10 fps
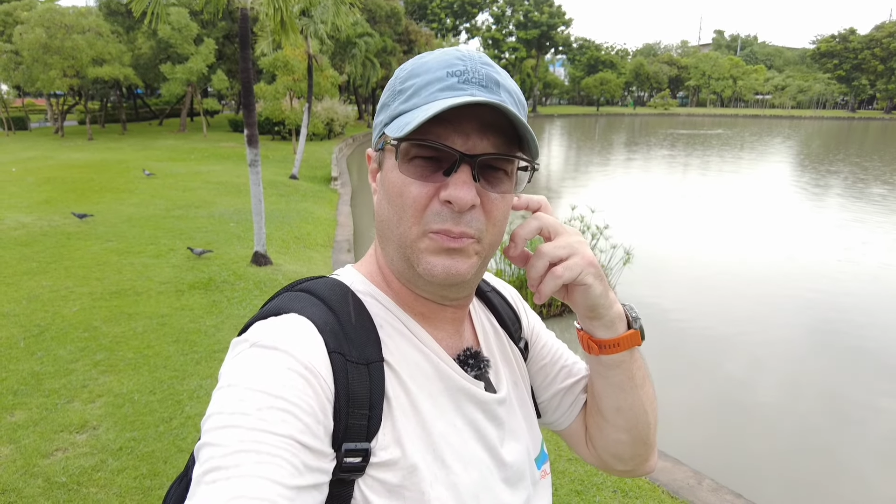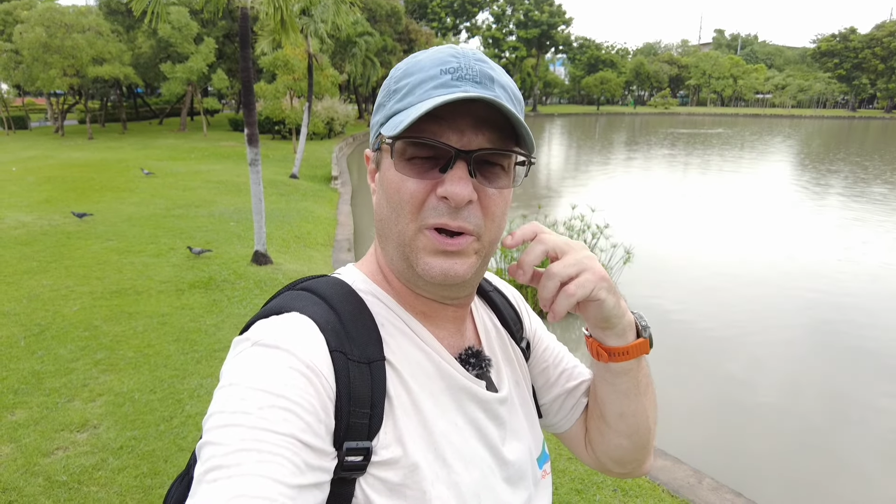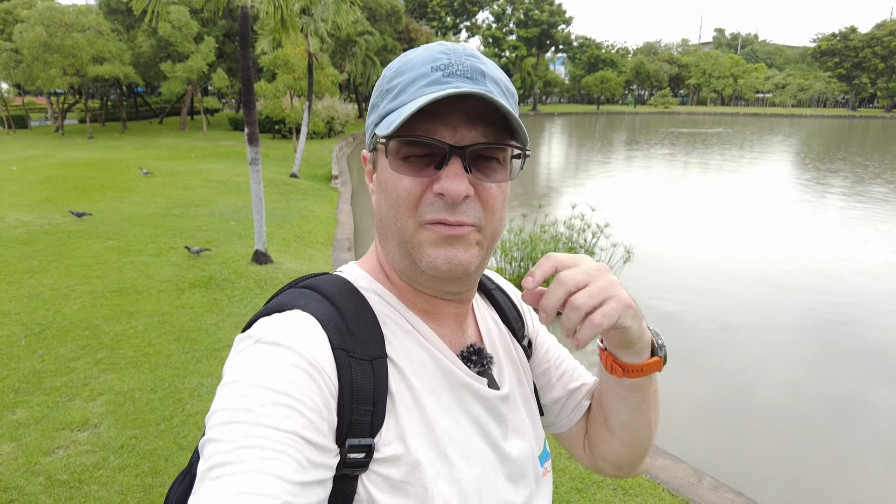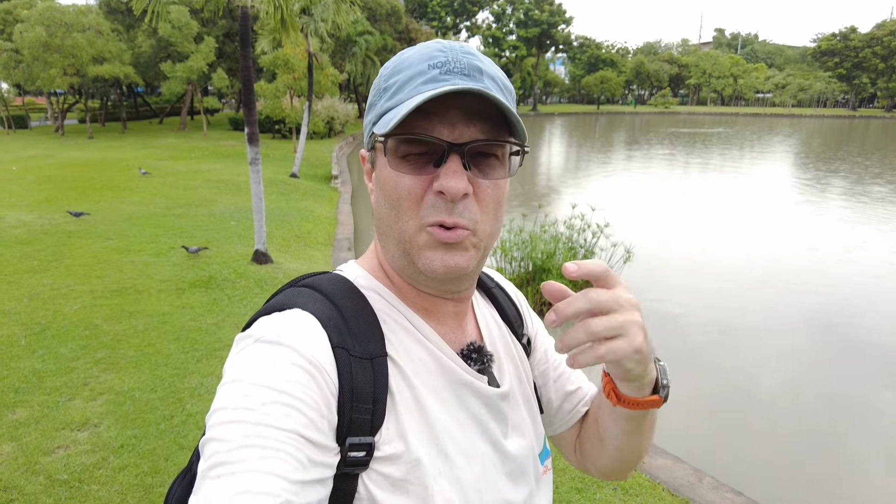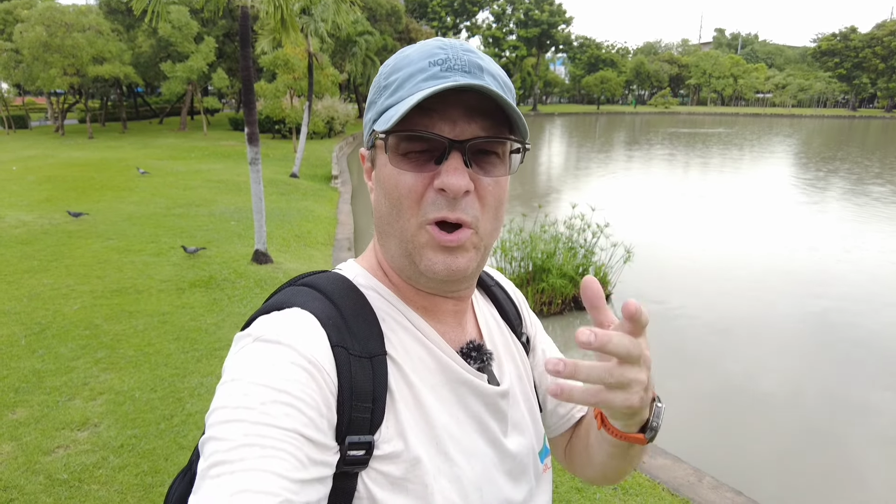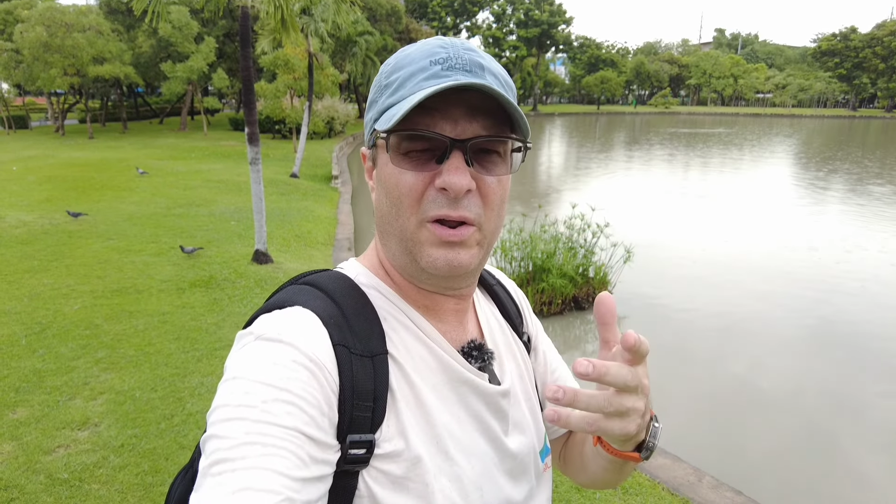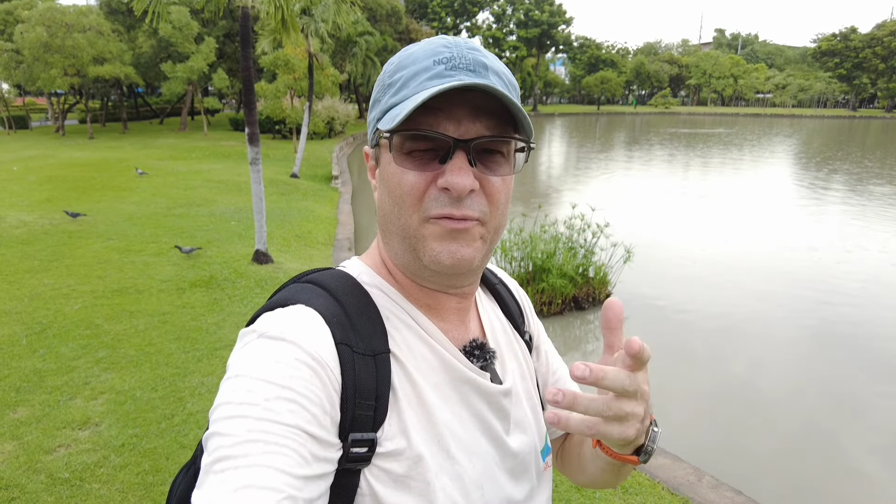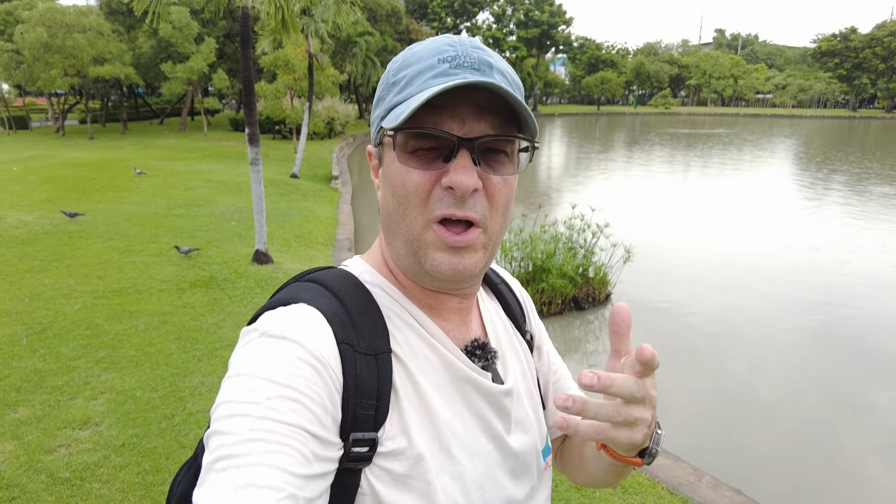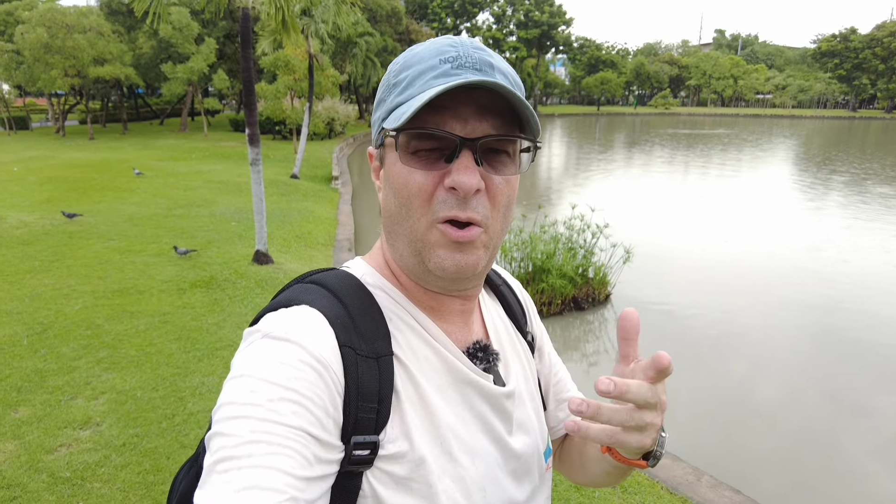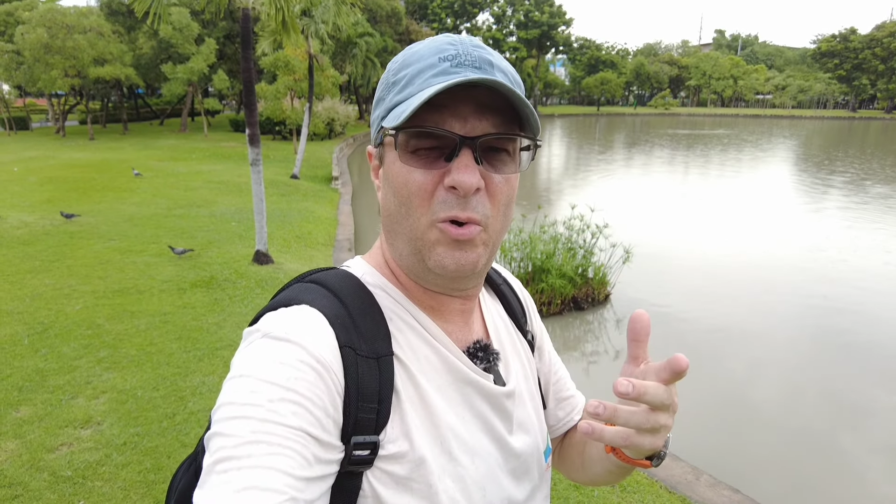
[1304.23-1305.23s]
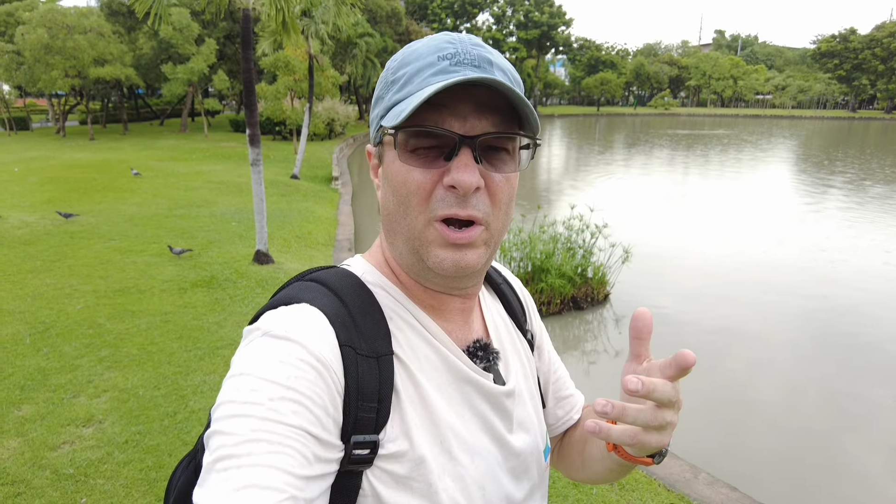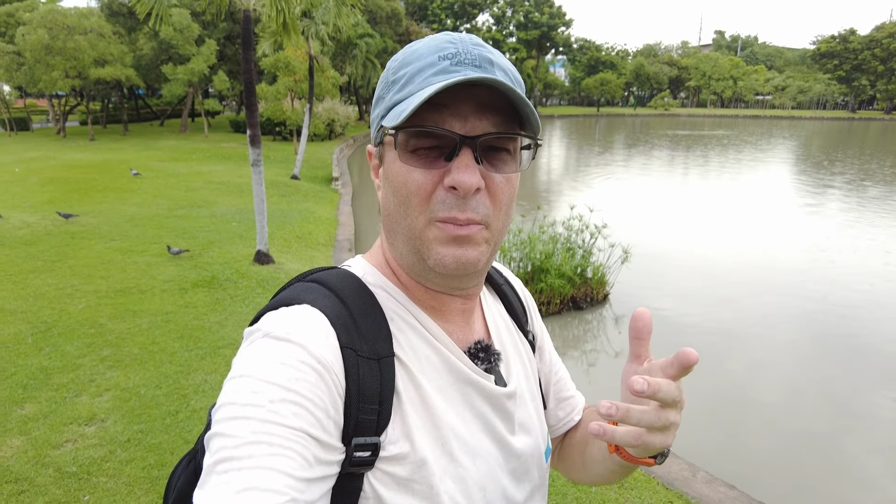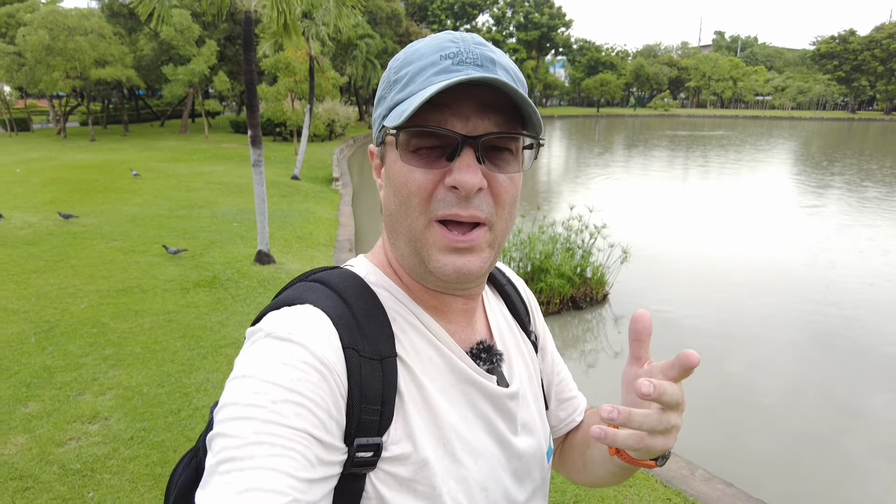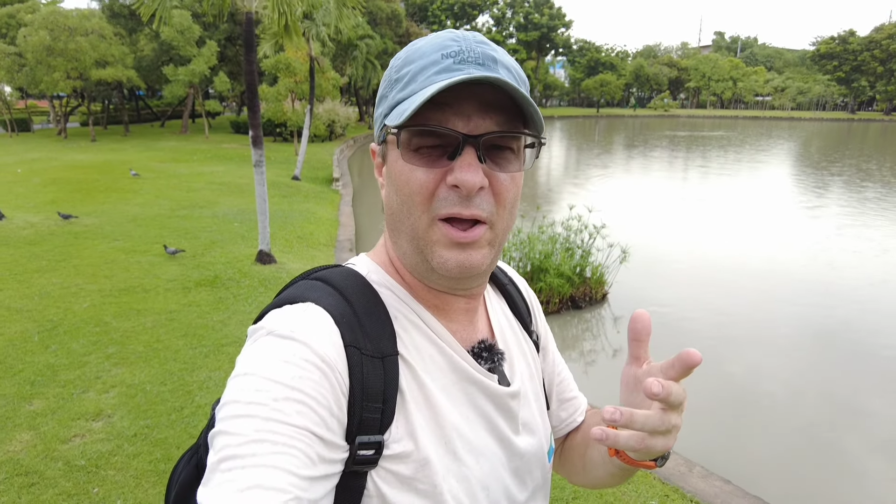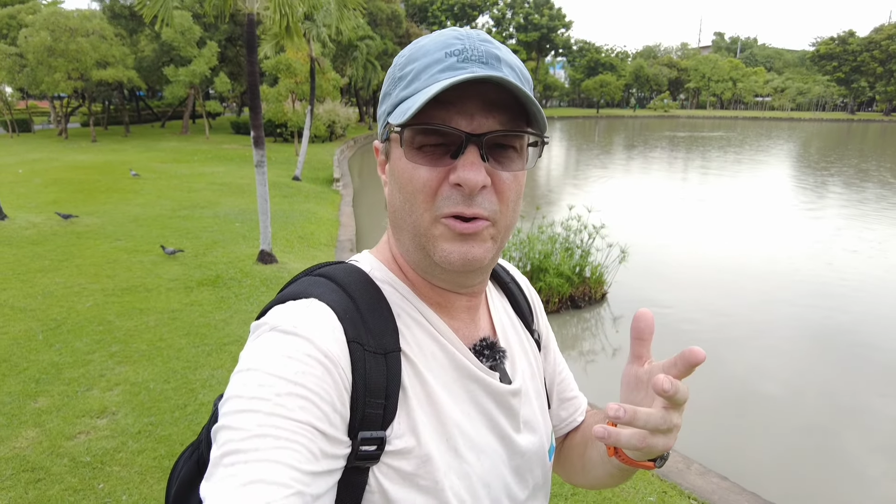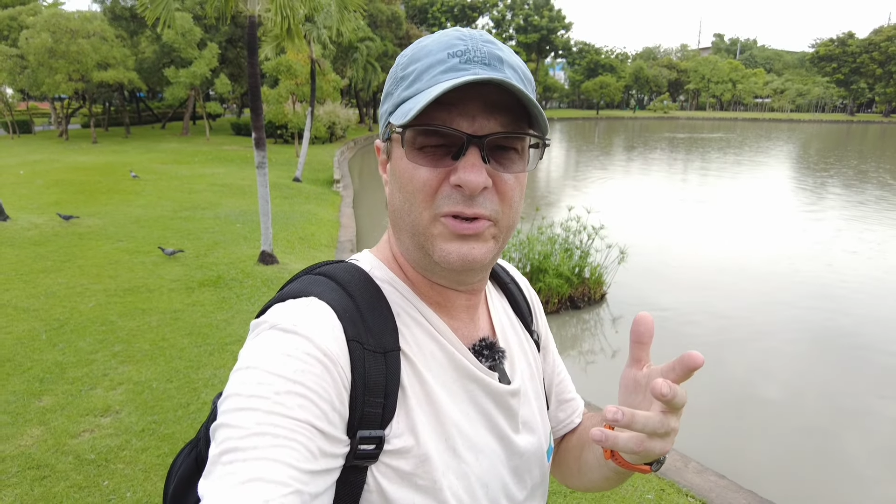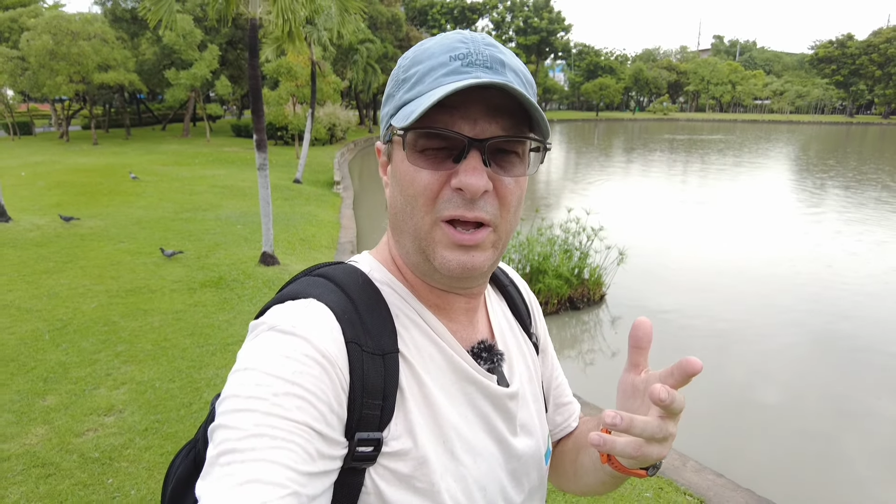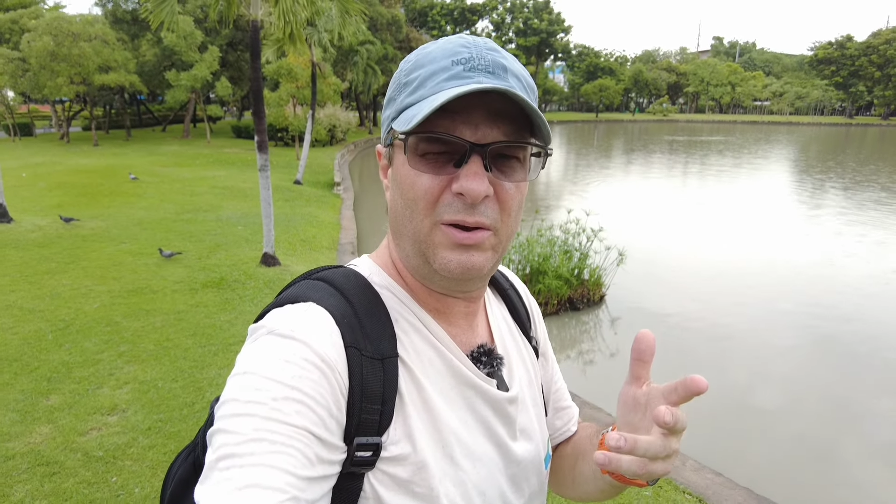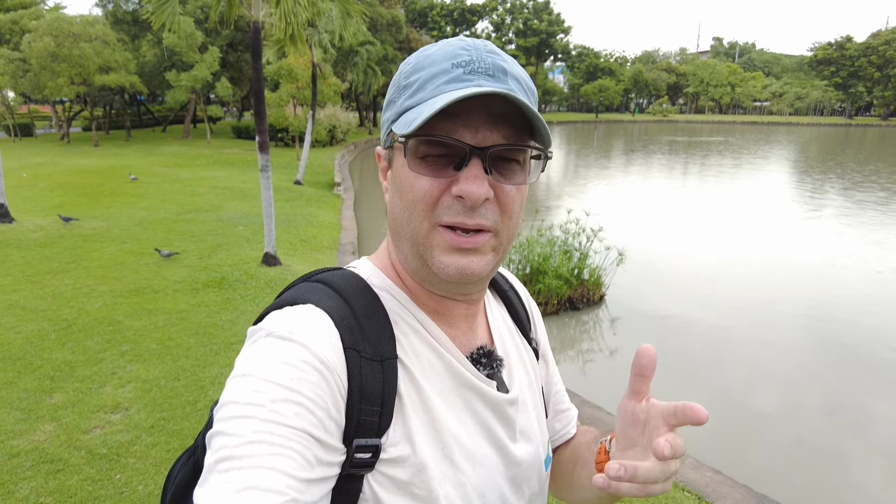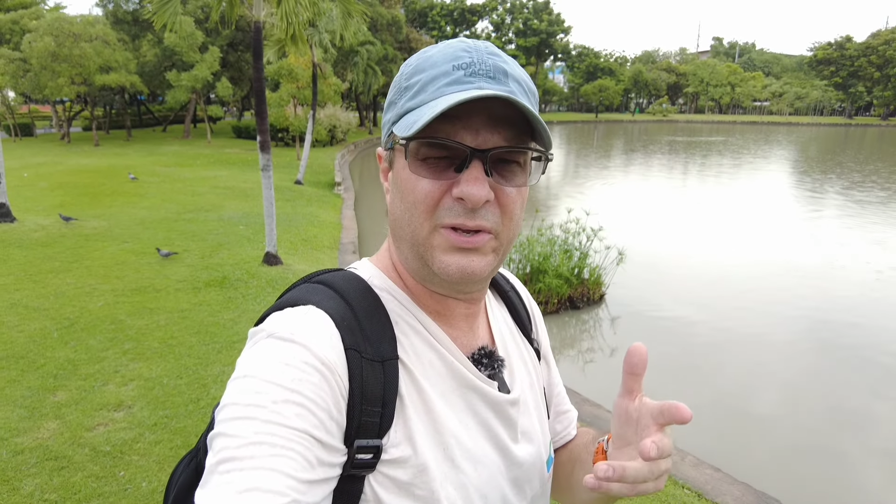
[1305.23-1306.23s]
But if you want to follow one of my
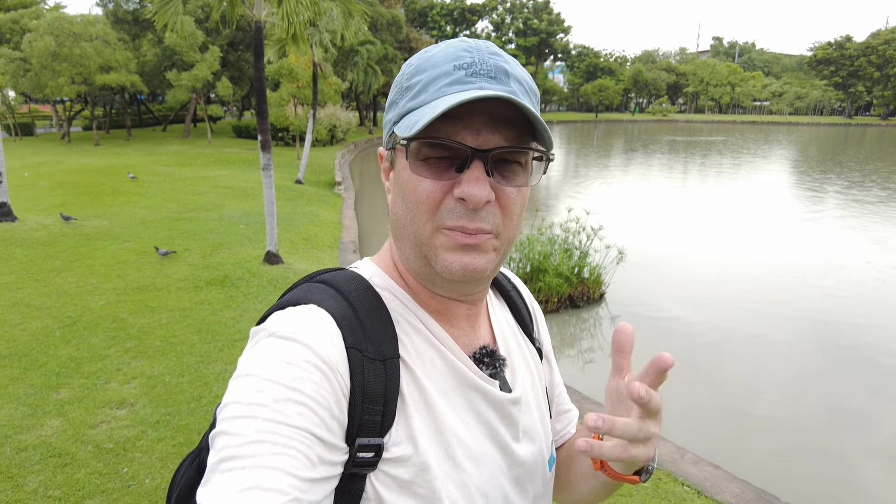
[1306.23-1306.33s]
hotel links,